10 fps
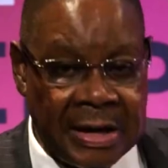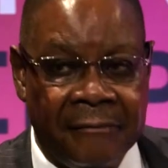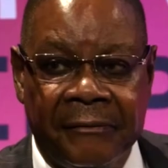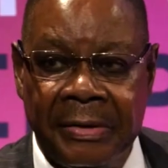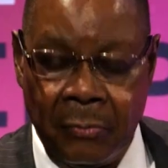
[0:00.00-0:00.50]

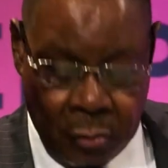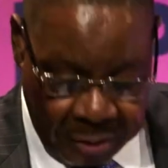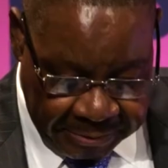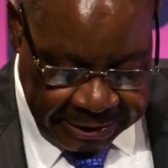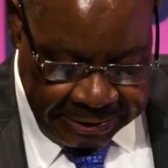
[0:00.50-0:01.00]
suffering on
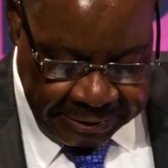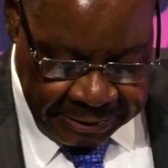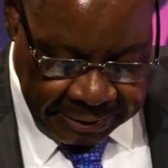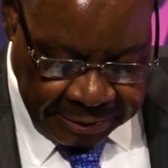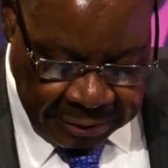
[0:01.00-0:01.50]
women
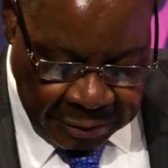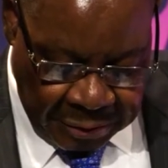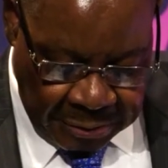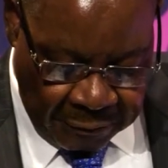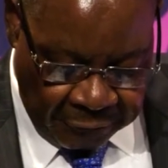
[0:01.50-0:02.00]

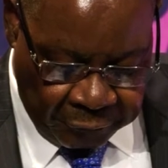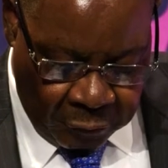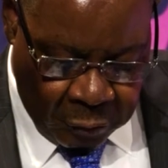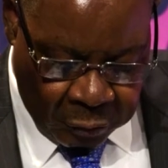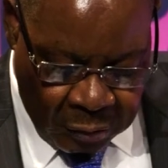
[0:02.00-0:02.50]

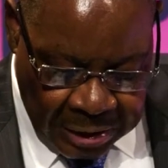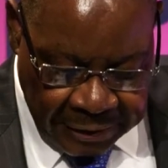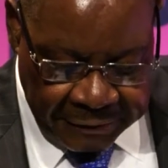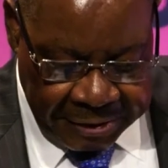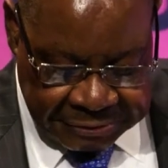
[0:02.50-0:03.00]
for no
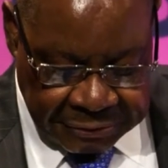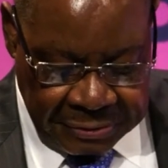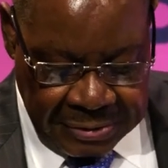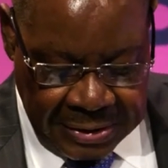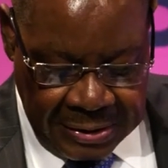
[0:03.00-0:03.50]
other
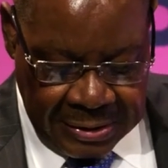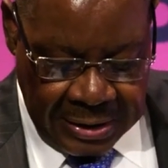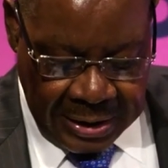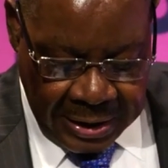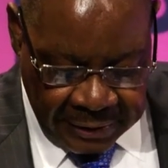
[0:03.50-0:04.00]
reason
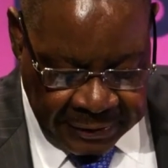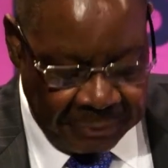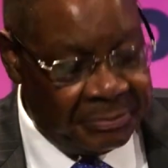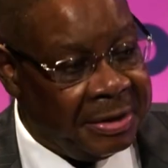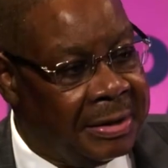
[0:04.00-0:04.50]
other
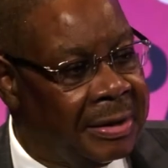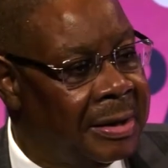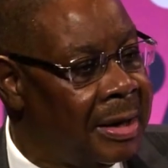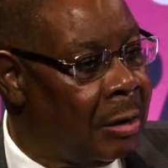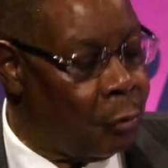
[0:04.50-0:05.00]
than being
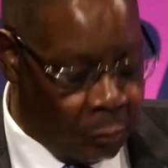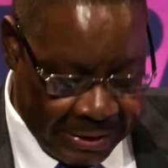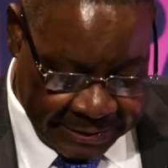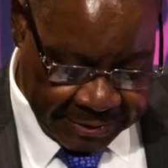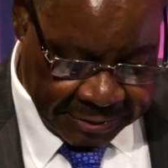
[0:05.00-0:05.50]
a woman.